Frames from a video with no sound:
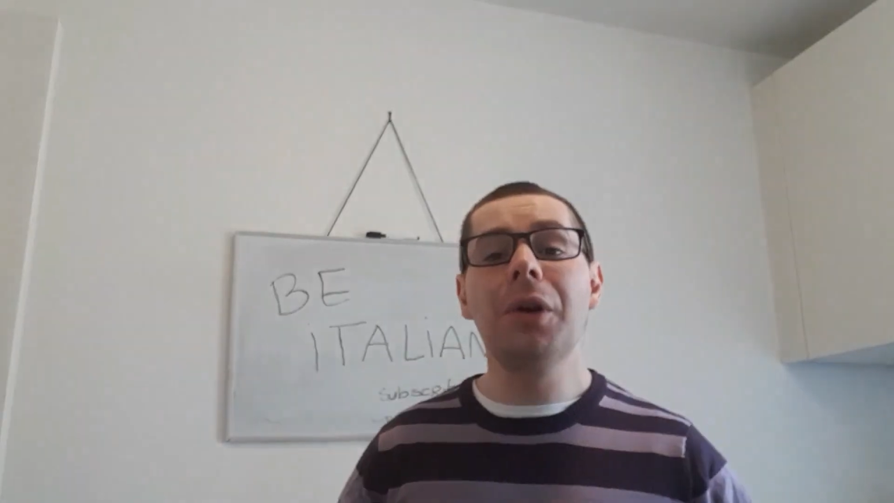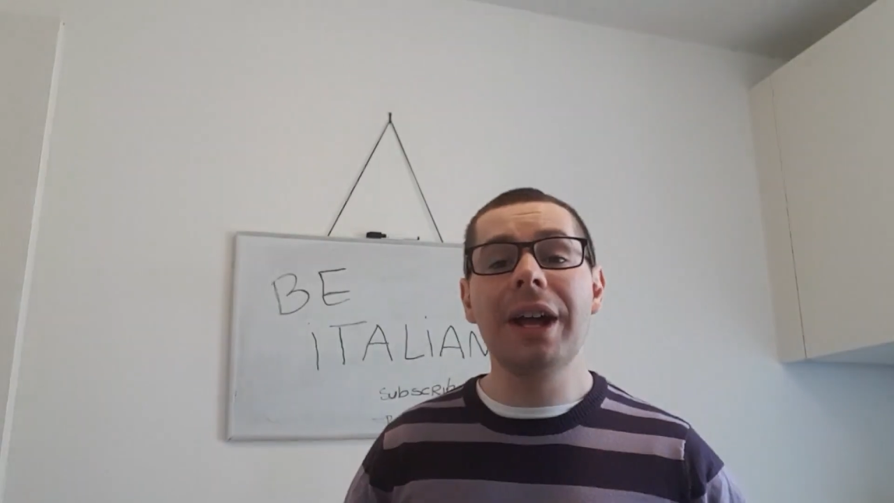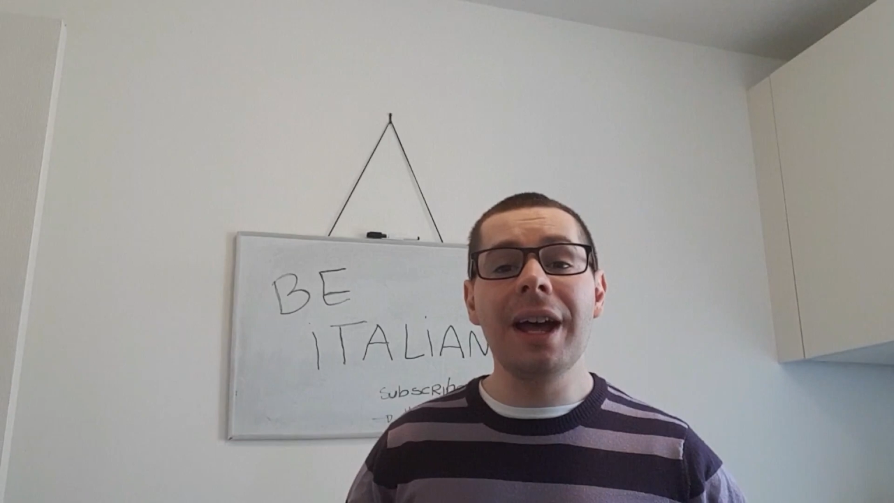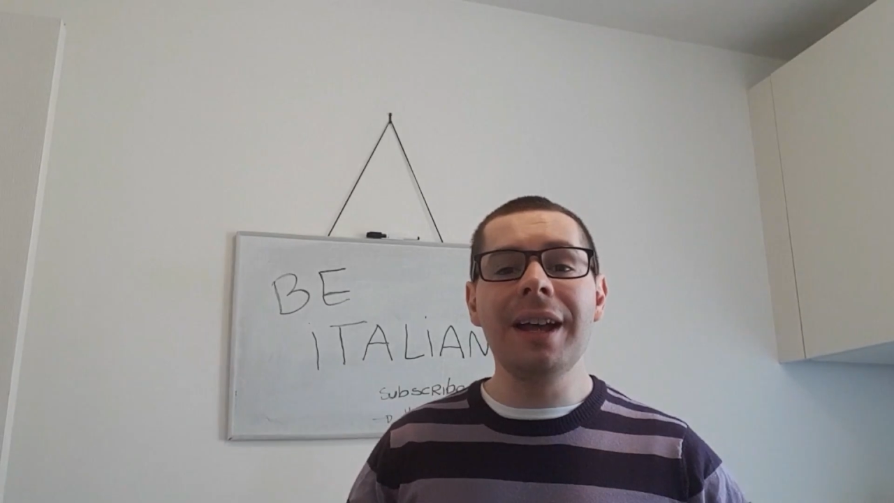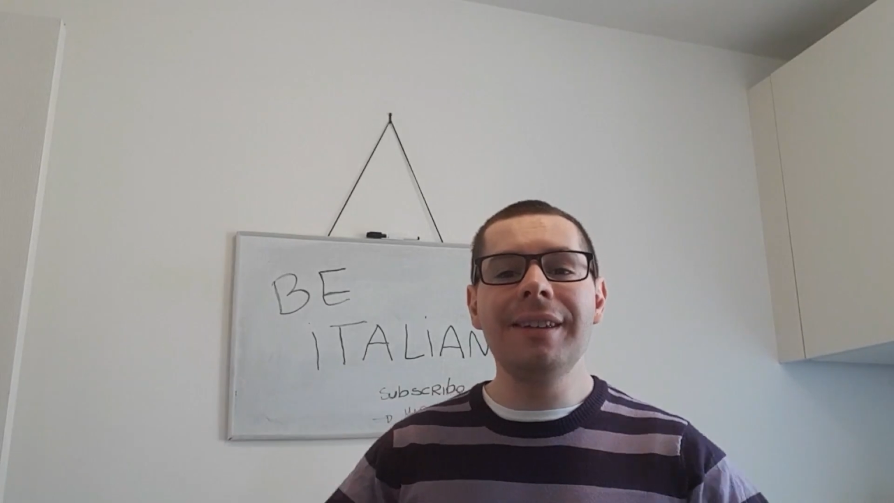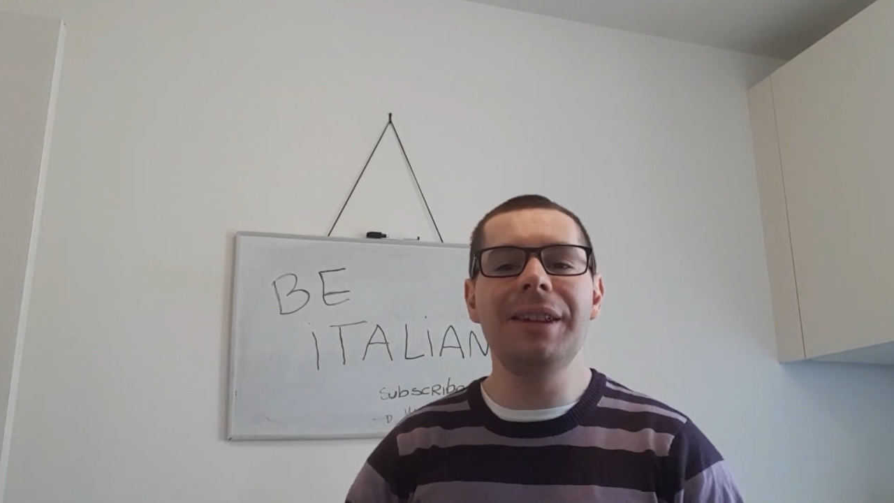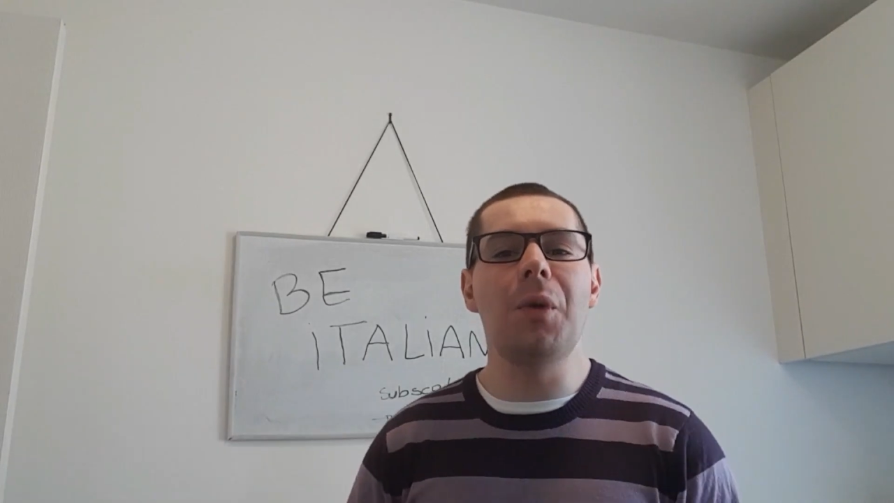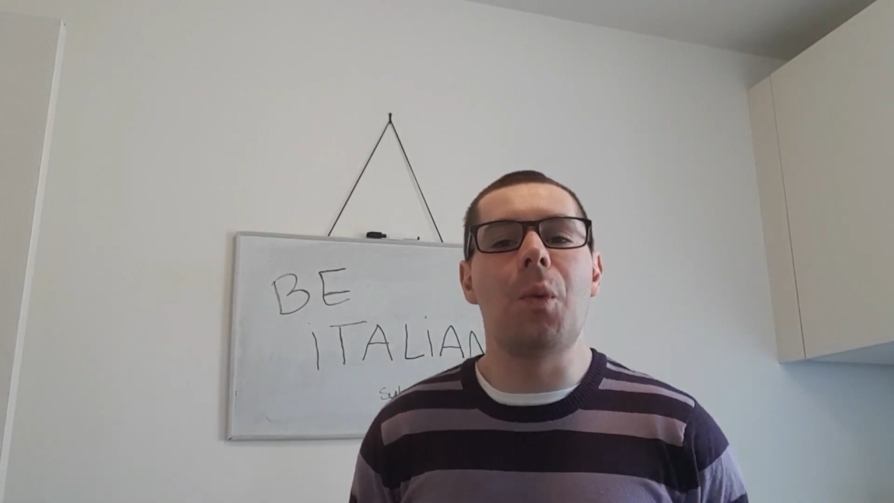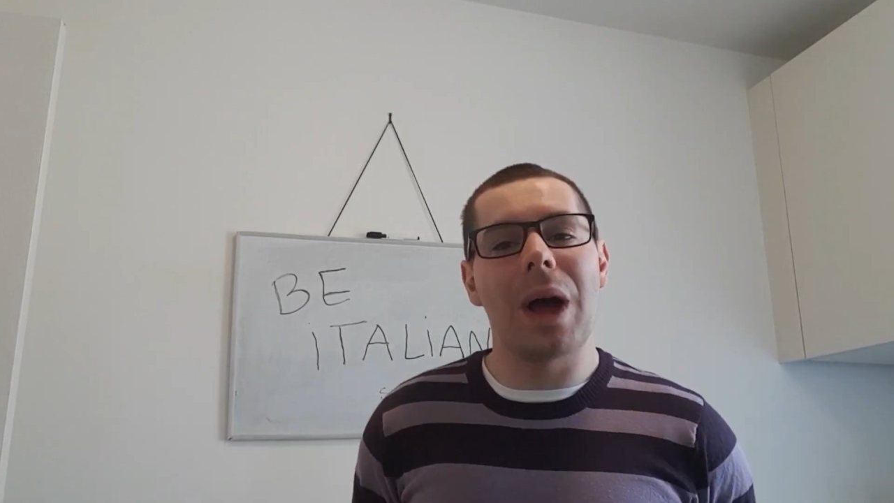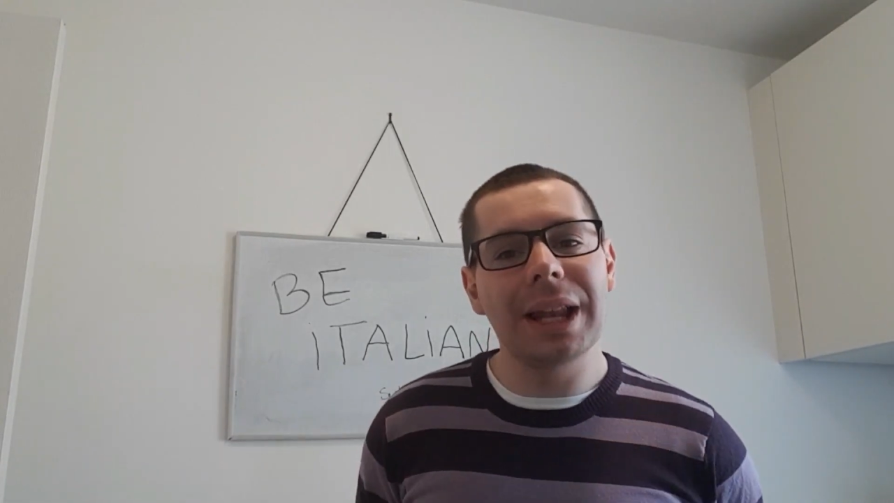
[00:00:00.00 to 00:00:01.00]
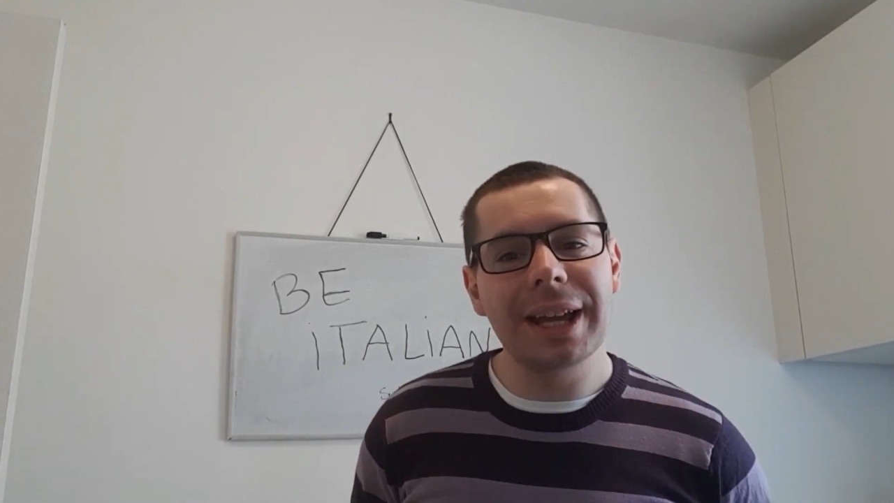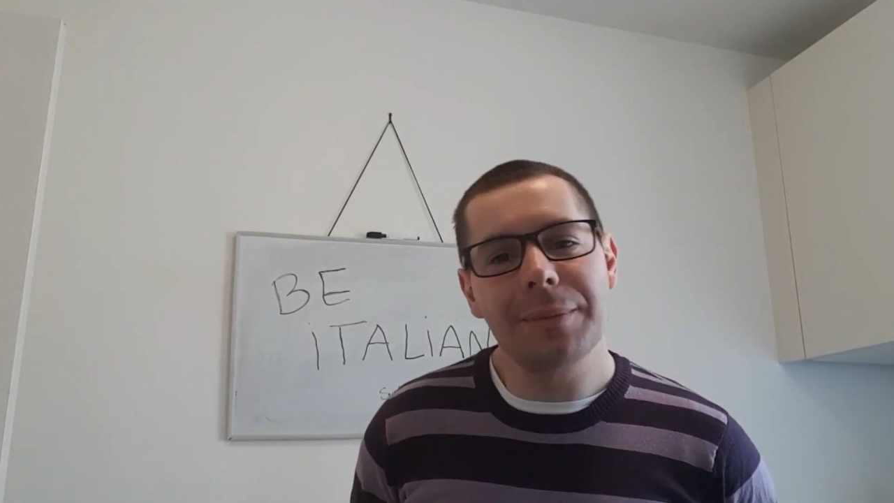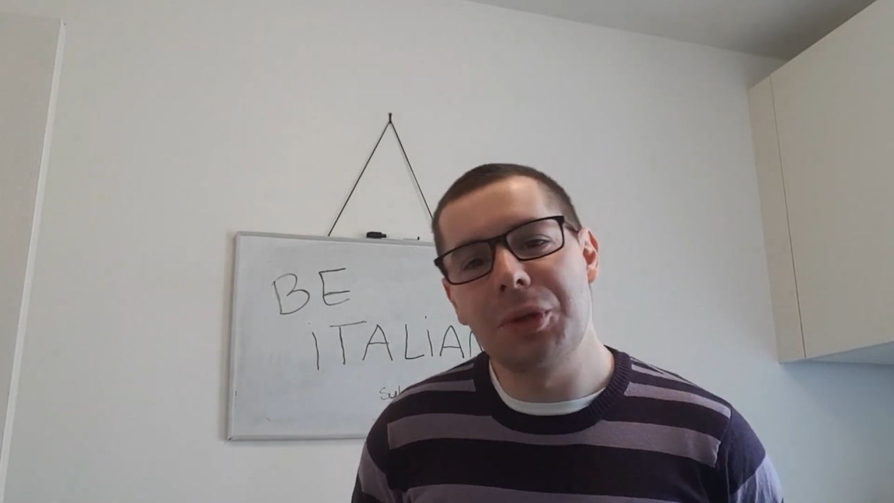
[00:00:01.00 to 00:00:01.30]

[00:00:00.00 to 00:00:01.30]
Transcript: guys and welcome